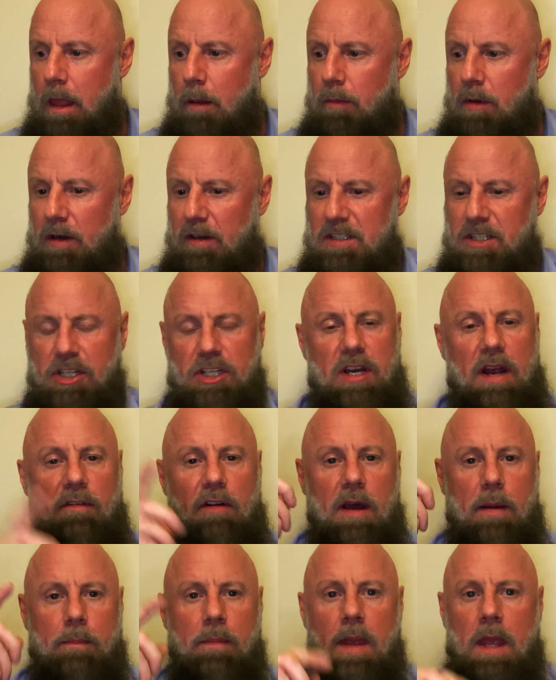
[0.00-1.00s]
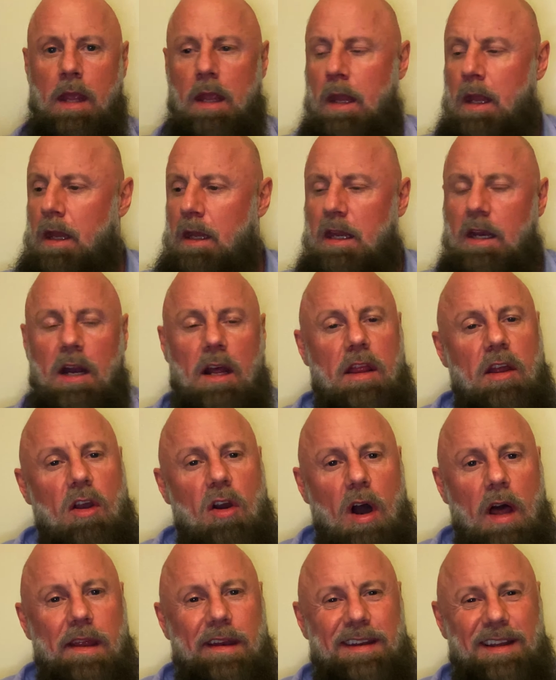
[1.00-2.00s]
I'm going to shove it up. You know the
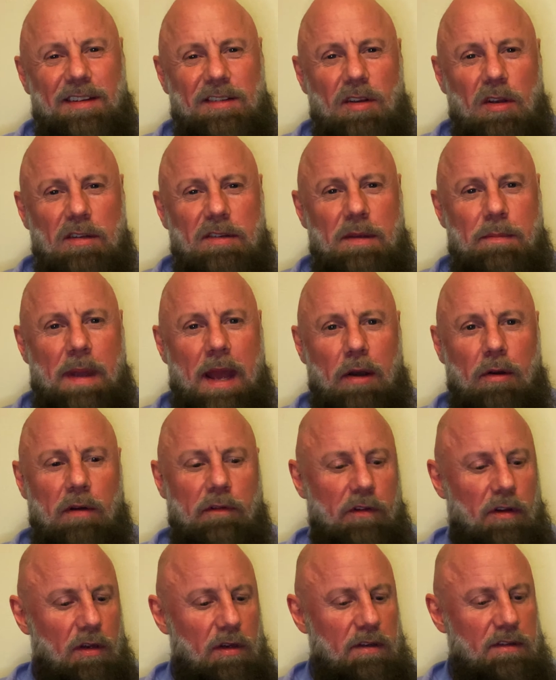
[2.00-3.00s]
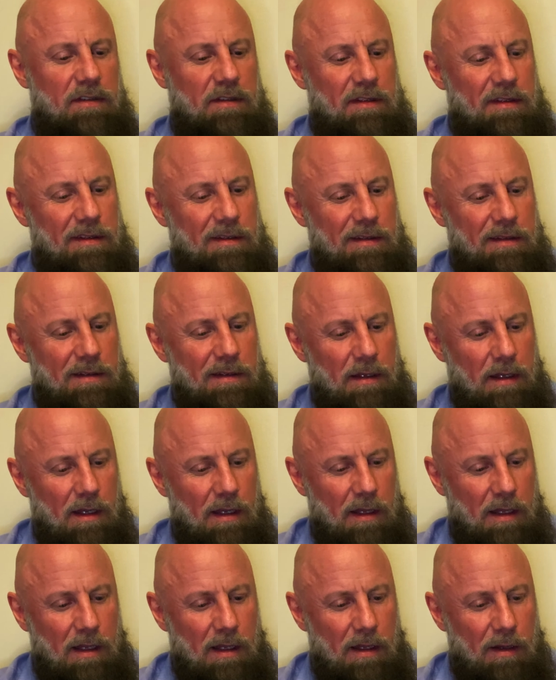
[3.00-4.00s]
guy that does Aussie Man reviews?
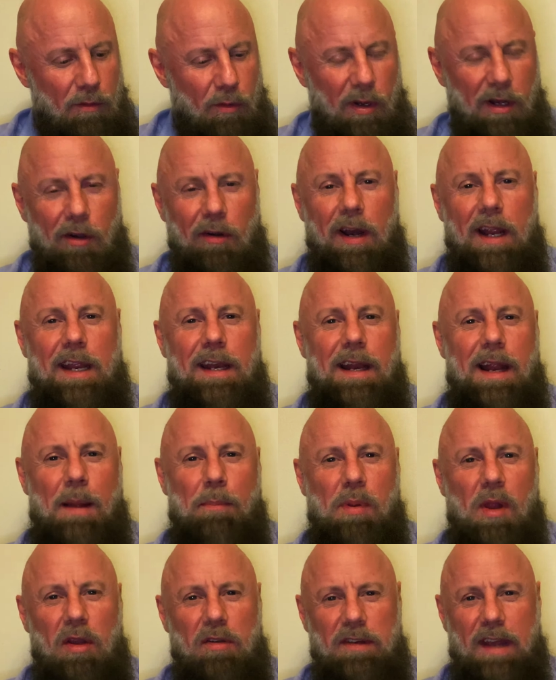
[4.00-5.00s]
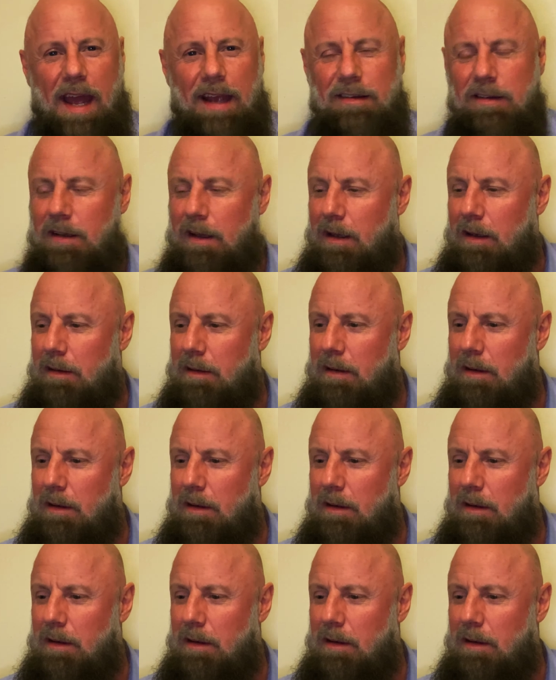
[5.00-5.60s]
What do you reckon of that bloke's accent?